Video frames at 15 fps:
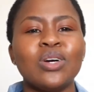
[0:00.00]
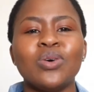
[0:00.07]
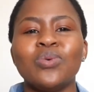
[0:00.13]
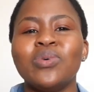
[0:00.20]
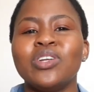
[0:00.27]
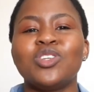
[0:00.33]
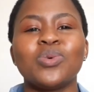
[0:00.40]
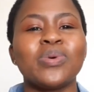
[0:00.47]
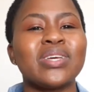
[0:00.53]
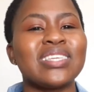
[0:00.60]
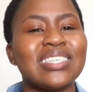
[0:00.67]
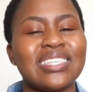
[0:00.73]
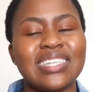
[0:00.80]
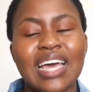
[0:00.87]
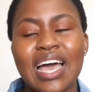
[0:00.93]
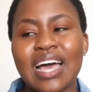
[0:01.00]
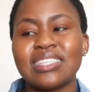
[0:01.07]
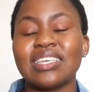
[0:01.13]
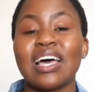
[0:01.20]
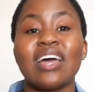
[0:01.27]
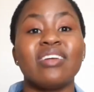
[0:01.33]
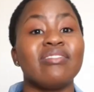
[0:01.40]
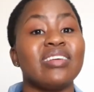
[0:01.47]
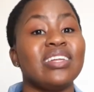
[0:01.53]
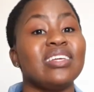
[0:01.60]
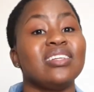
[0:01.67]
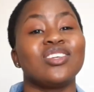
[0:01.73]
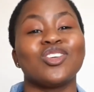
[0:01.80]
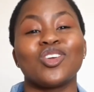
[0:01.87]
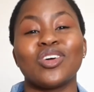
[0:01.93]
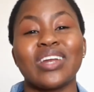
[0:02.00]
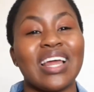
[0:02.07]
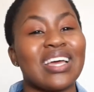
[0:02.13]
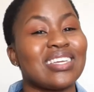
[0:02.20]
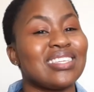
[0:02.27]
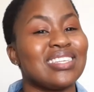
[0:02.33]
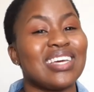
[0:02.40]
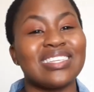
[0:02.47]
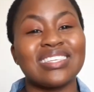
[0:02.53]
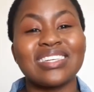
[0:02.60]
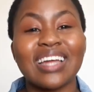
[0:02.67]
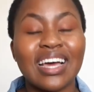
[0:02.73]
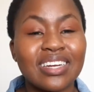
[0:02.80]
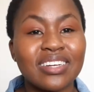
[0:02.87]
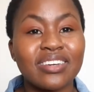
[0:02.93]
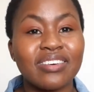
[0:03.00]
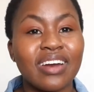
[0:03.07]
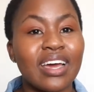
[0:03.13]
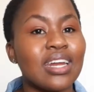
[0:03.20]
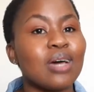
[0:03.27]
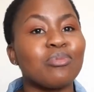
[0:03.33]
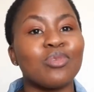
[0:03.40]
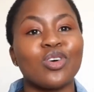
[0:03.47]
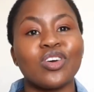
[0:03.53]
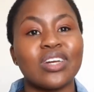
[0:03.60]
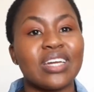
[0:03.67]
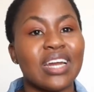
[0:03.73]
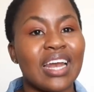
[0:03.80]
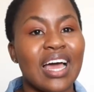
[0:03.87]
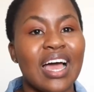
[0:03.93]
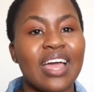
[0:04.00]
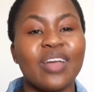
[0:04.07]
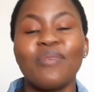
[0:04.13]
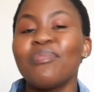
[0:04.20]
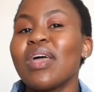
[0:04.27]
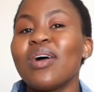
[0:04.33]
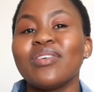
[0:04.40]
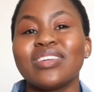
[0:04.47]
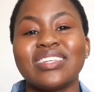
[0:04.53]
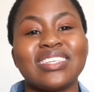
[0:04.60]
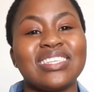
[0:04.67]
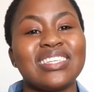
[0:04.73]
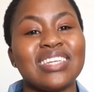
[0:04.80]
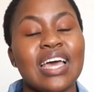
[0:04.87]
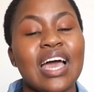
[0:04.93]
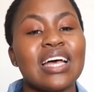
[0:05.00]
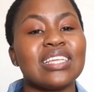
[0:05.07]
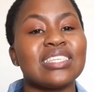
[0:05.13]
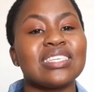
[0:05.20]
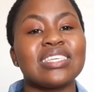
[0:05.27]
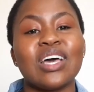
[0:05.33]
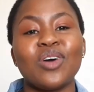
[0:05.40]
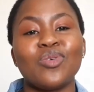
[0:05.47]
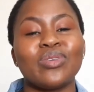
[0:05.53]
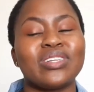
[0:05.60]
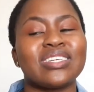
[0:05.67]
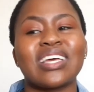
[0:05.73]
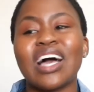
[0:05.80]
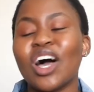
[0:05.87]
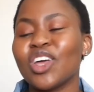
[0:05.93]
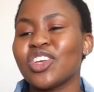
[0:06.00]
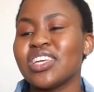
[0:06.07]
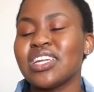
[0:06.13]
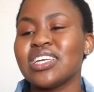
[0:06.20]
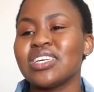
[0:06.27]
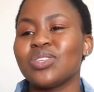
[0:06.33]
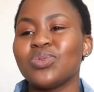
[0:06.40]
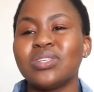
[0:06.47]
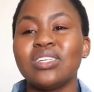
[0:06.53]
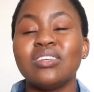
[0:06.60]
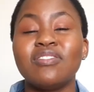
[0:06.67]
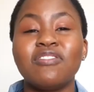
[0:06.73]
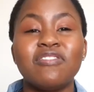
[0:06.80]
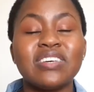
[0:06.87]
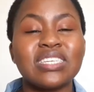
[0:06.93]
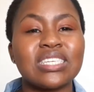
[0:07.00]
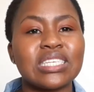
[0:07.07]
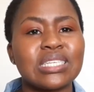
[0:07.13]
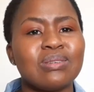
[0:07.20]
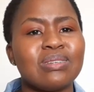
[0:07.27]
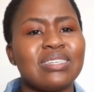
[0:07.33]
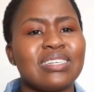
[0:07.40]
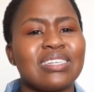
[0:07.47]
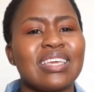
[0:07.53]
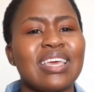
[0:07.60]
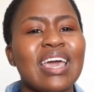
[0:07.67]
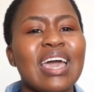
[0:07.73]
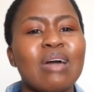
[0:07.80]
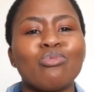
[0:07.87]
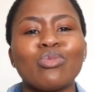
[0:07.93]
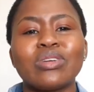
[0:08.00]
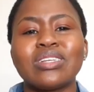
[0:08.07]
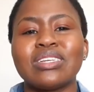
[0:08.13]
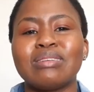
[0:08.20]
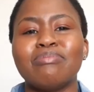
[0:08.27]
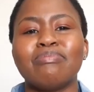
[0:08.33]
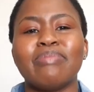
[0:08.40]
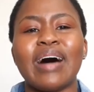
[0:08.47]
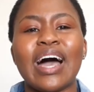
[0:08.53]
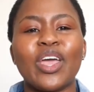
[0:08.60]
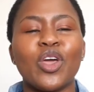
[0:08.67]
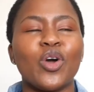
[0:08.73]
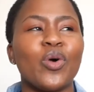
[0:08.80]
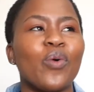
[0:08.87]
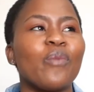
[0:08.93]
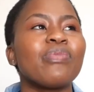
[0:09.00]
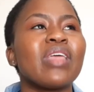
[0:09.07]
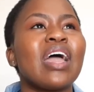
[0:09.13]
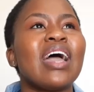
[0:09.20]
We're doing stats. I really did not like stats in undergrad, I'm not gonna lie. We did stats, we did calculus, we did physics, we did chem, we did bio.